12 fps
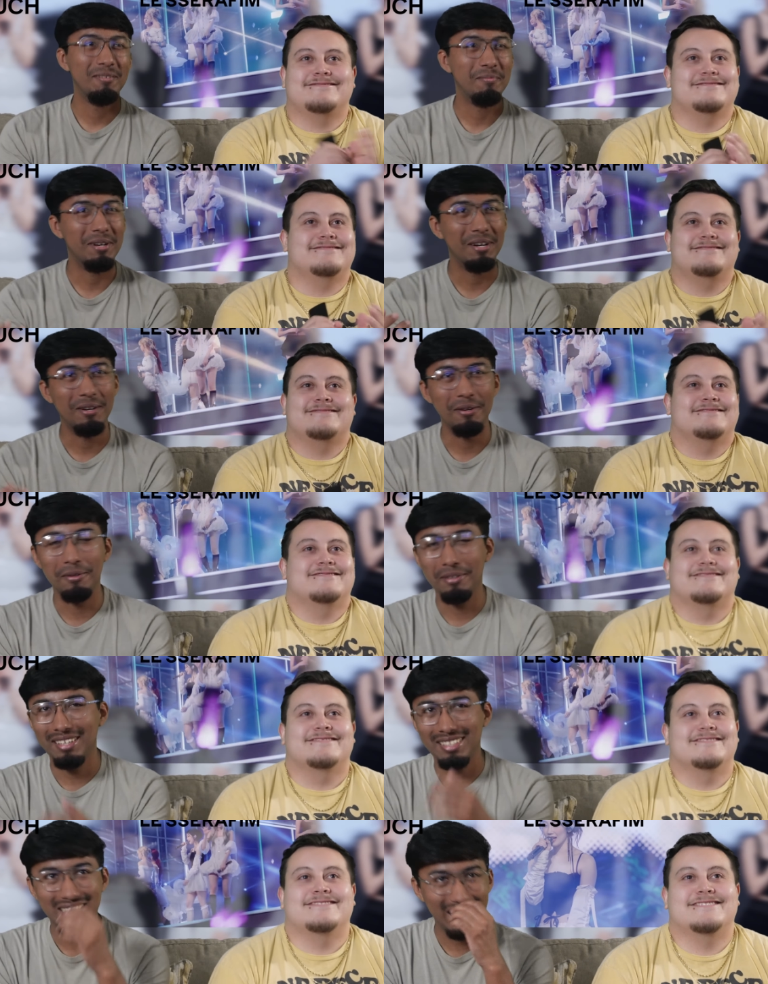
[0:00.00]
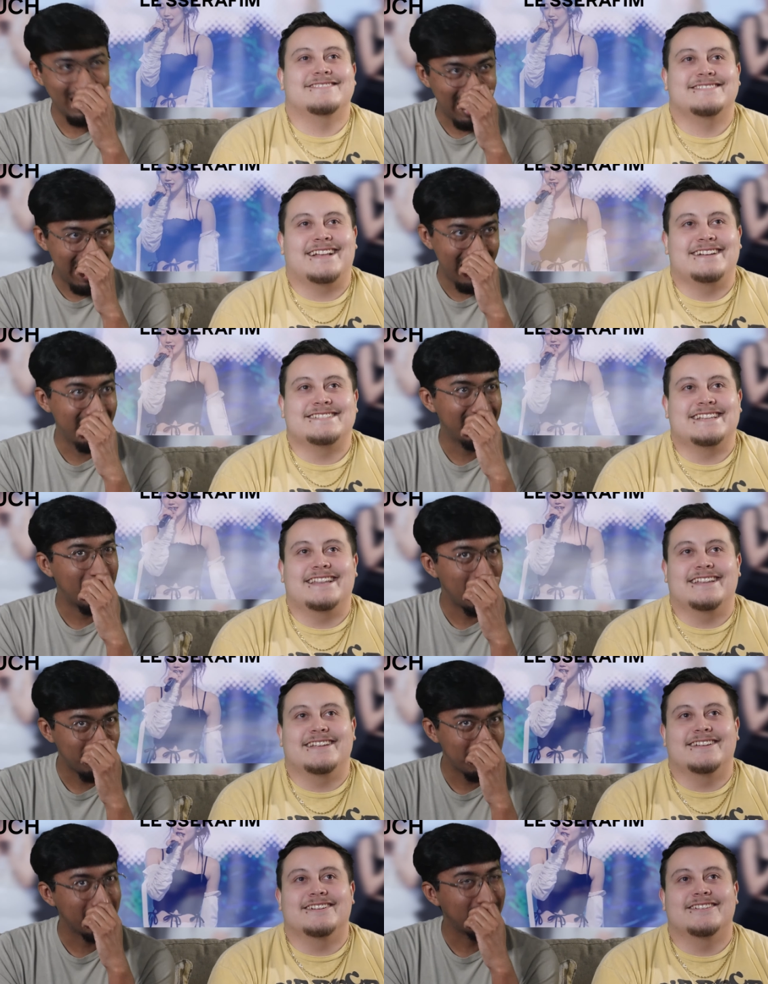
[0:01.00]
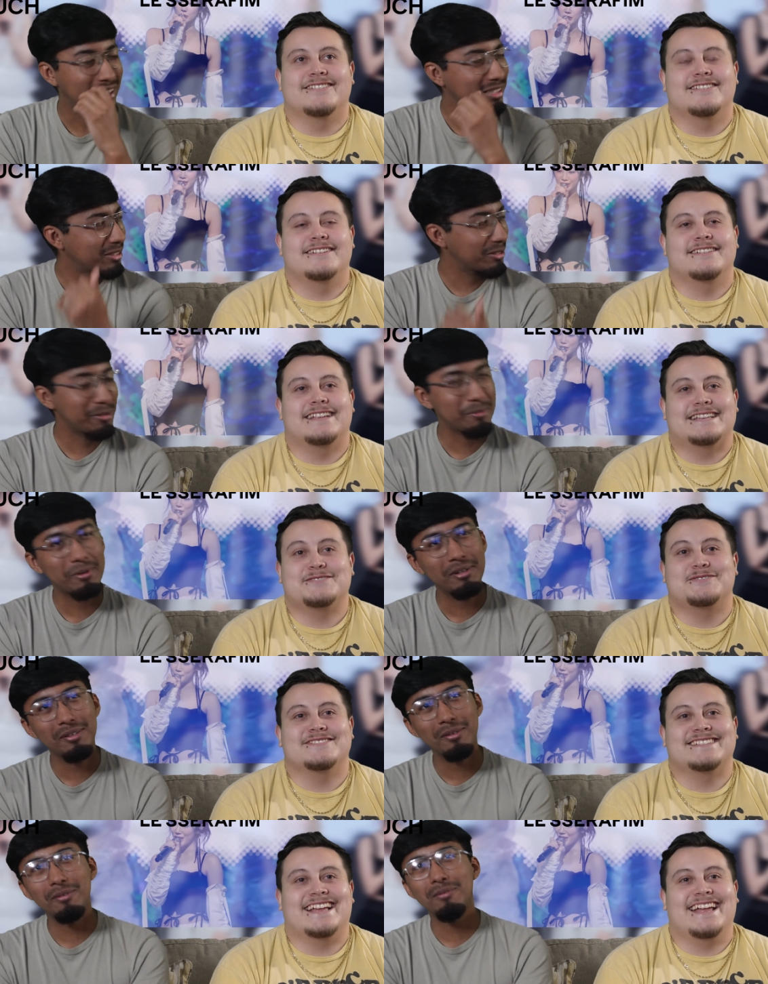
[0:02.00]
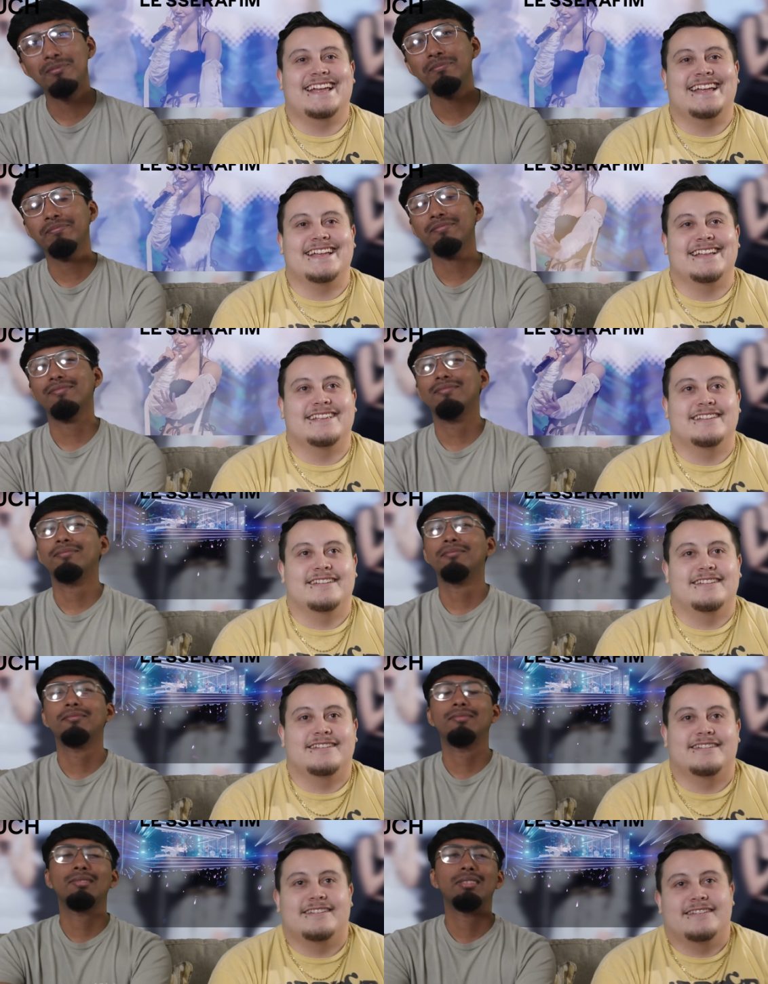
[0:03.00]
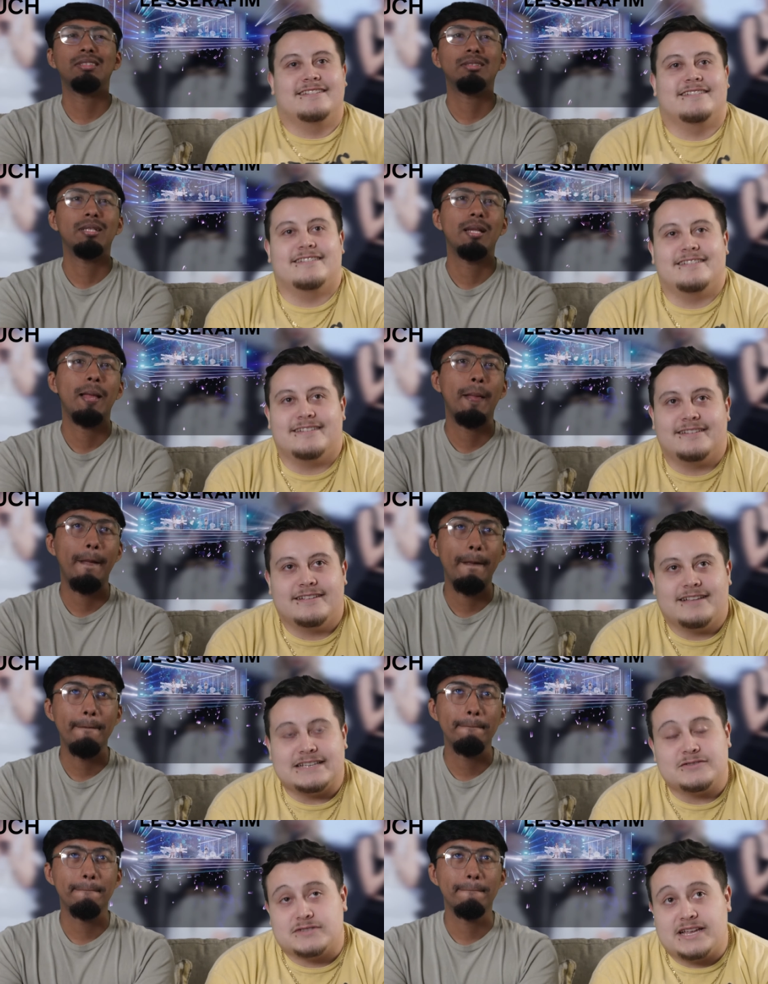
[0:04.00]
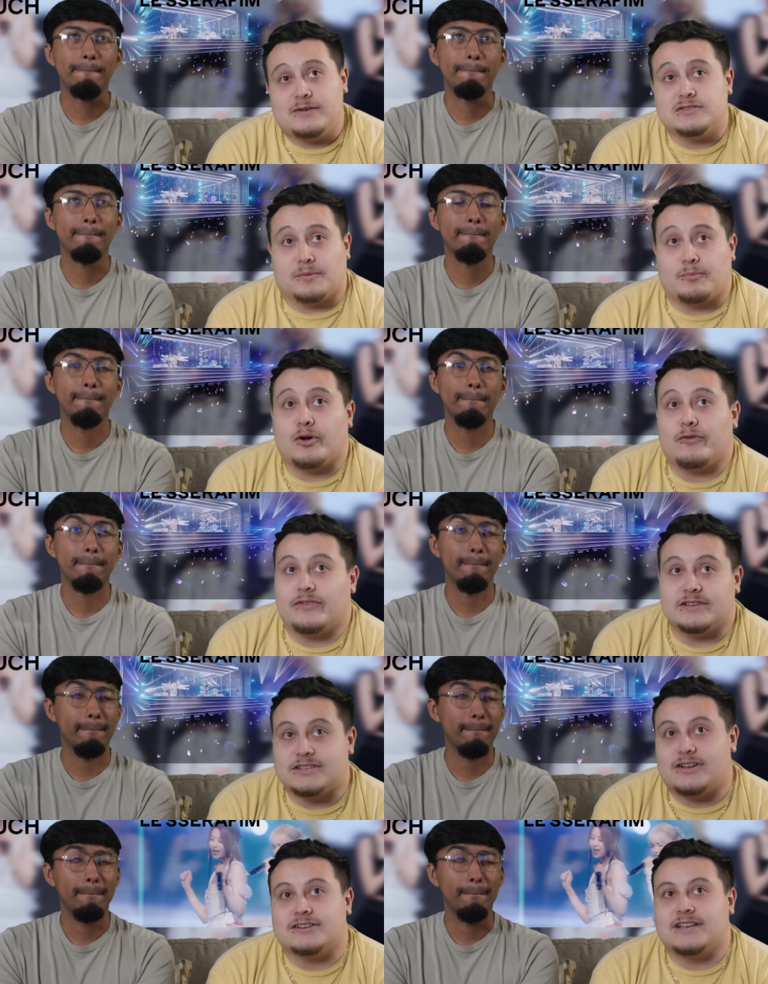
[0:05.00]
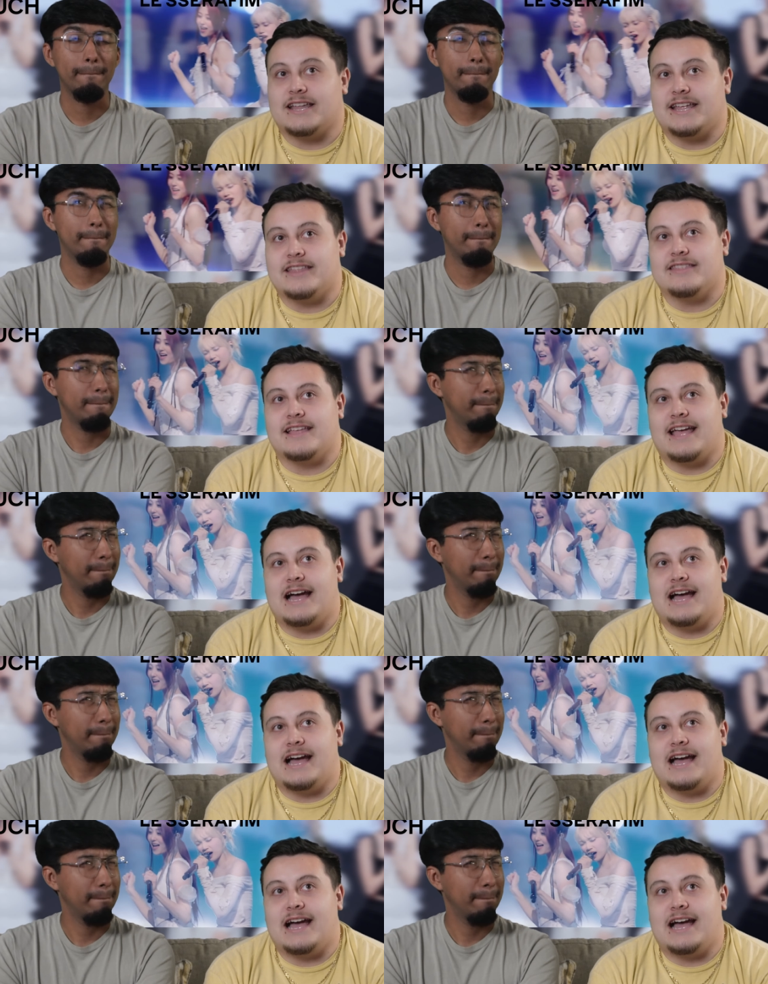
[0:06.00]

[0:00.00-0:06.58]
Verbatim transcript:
Speaker 1: Bro, to like
Speaker 2: end off the concert? That's what I'm saying. That's what I'm saying. It was a perfect song to end the